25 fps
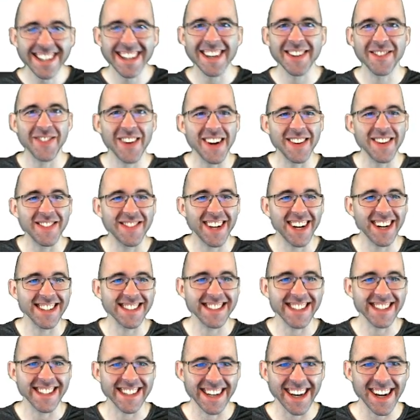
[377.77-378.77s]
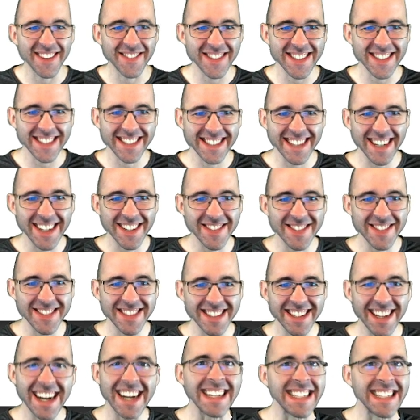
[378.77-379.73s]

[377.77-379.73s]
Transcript: Do they have Pop Tarts at coffee shops?